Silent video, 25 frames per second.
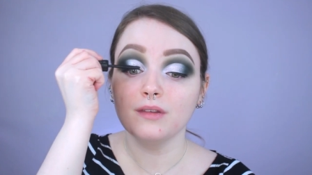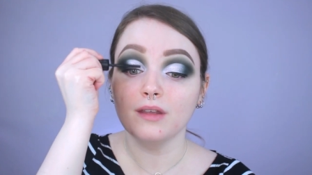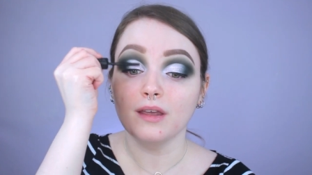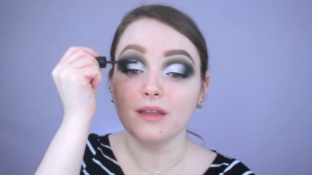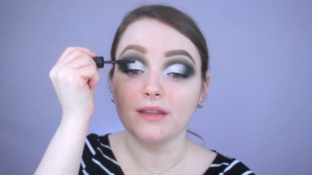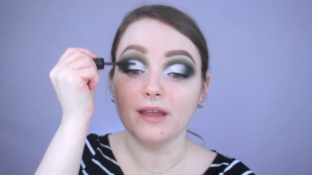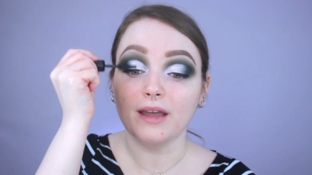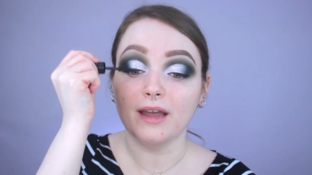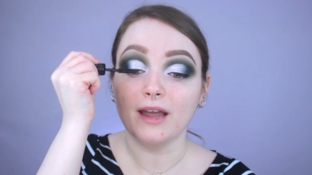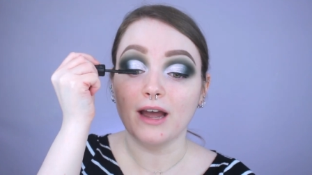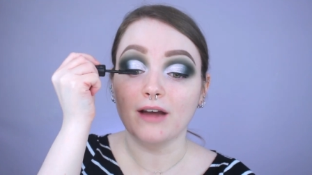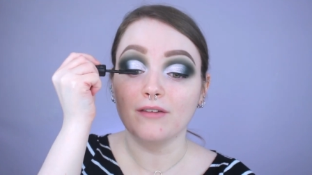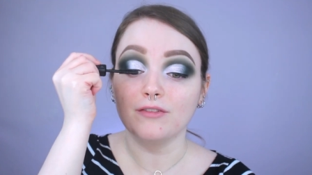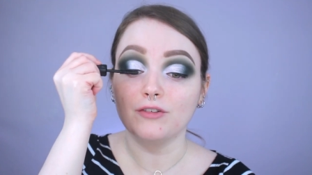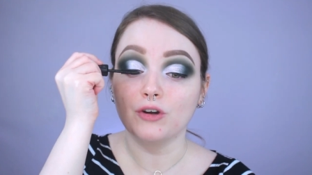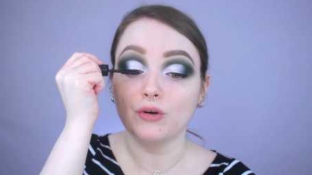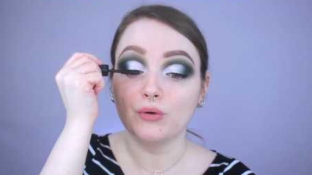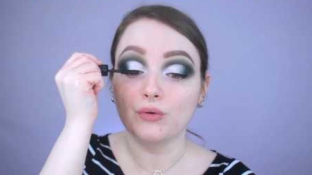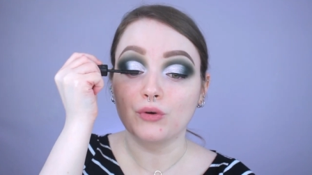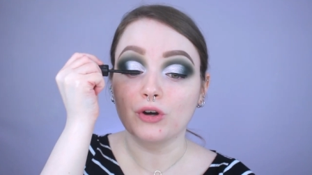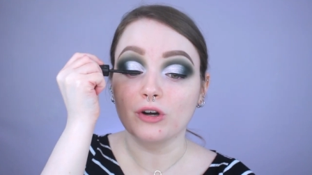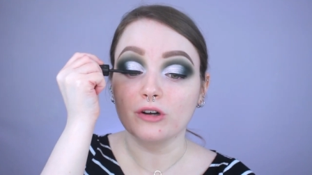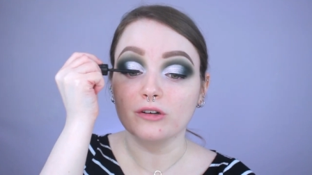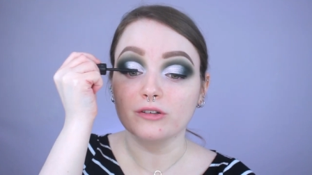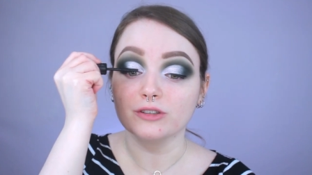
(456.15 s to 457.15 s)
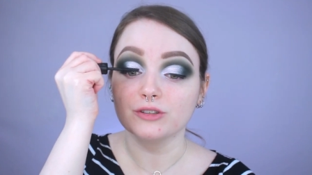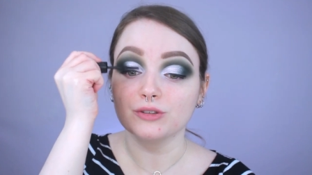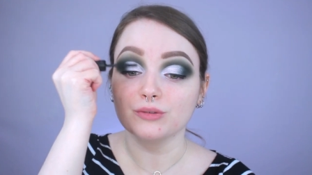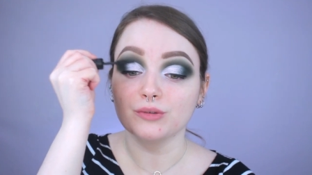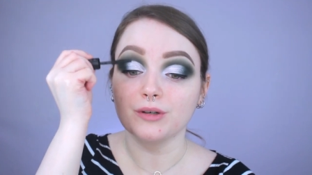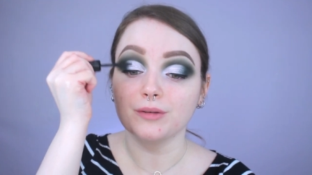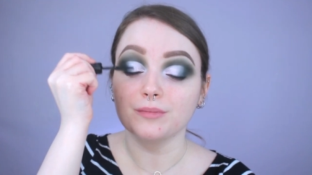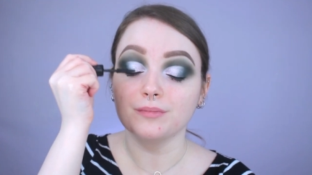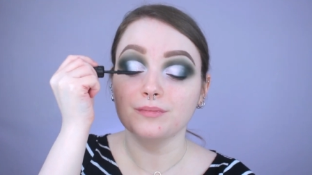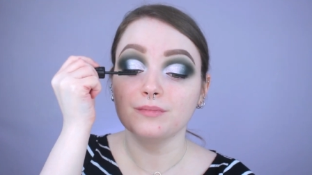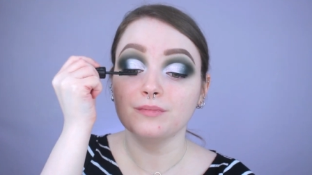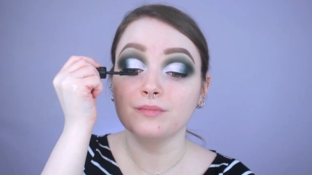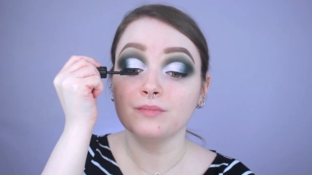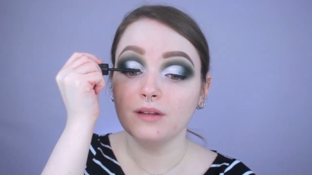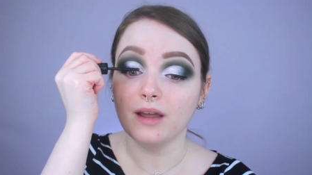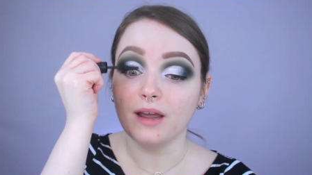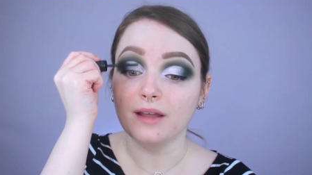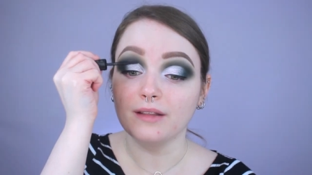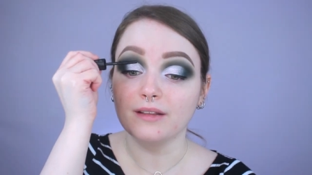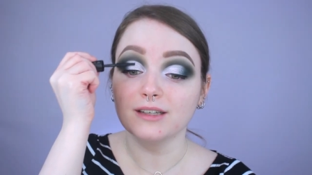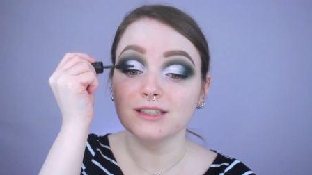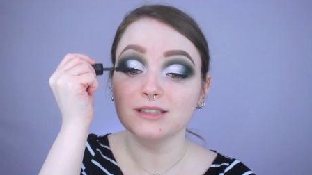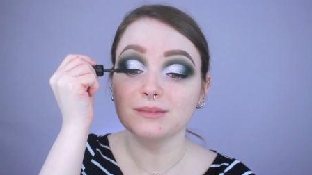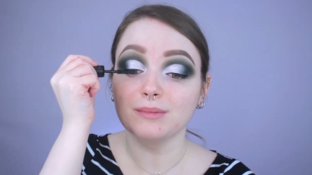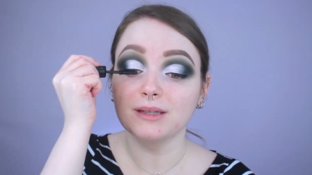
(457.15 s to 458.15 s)
And they have no curl to them.
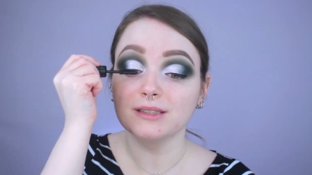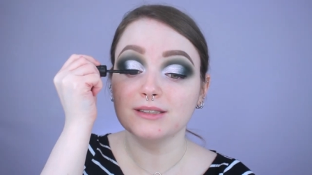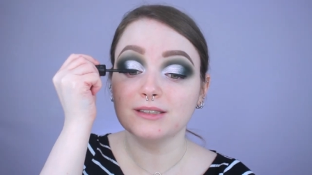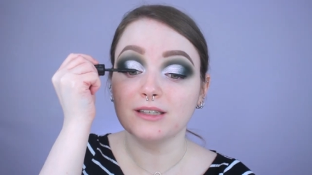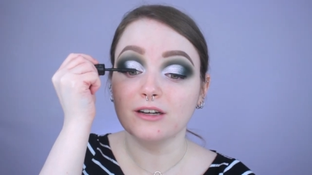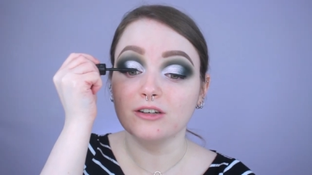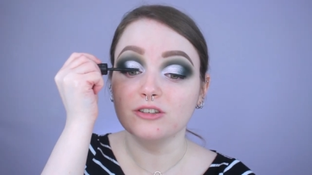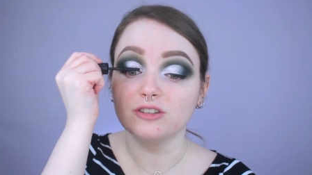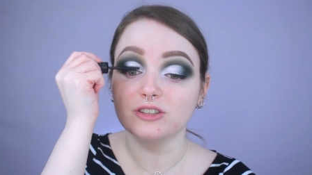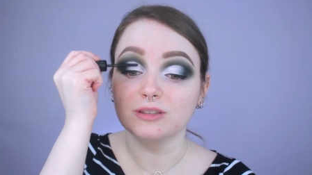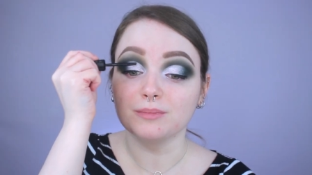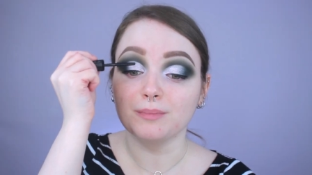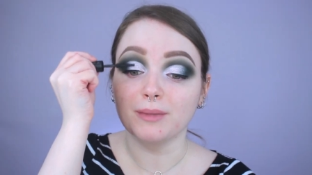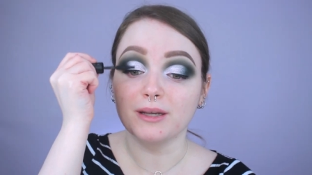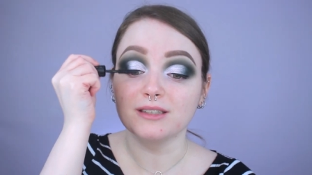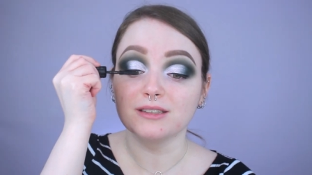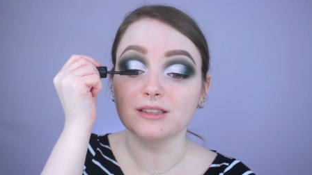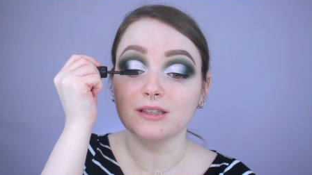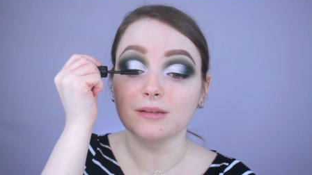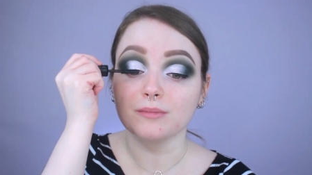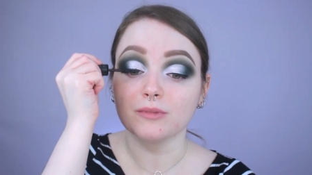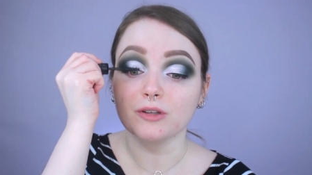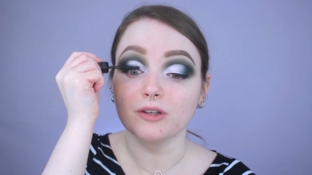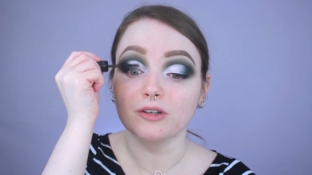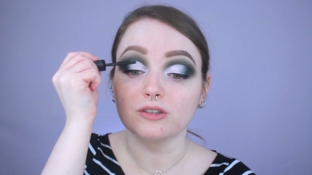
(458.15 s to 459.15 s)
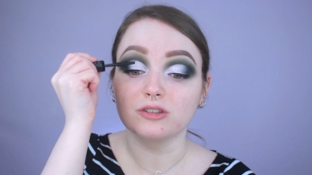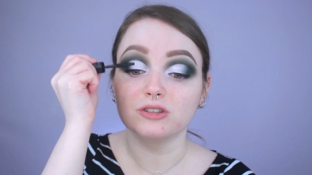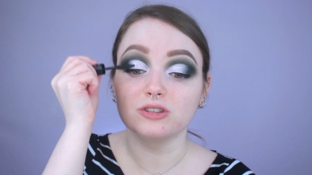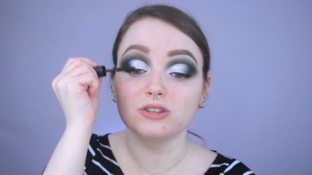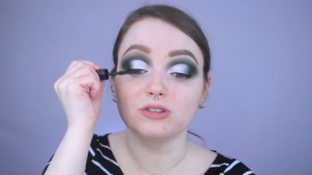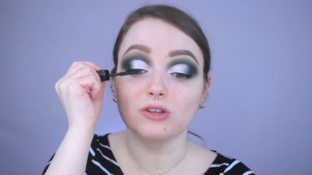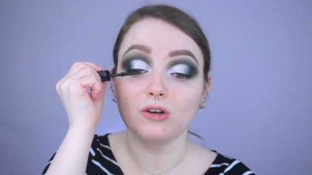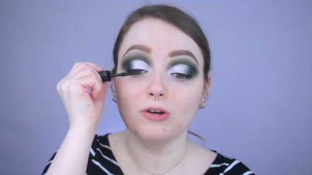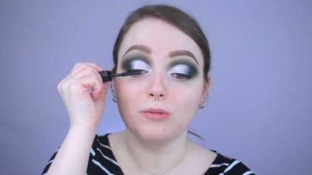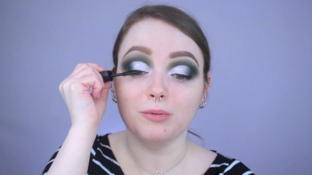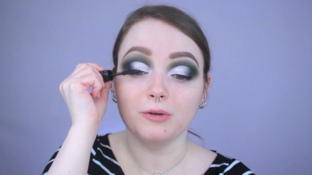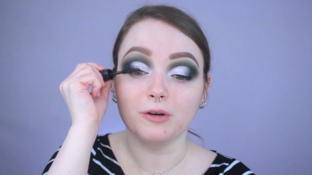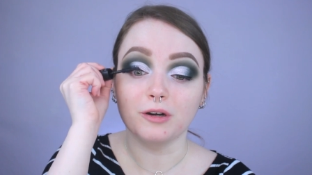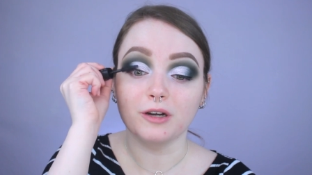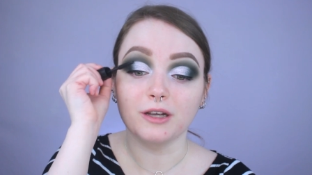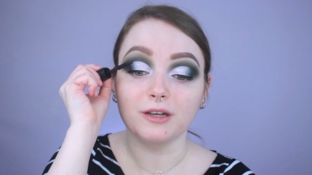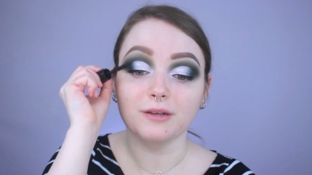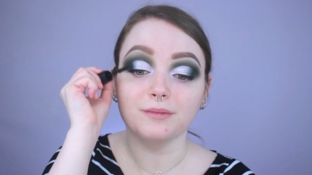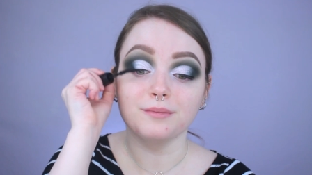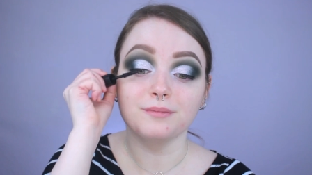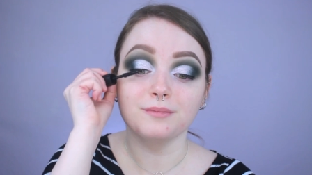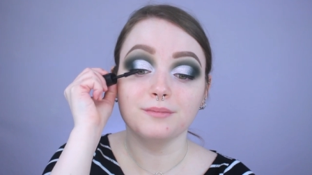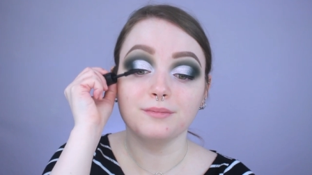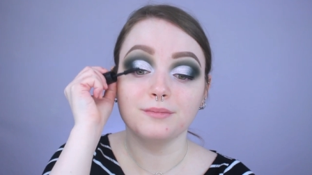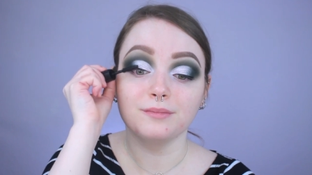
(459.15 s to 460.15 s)
And this mascara just makes them look so pretty.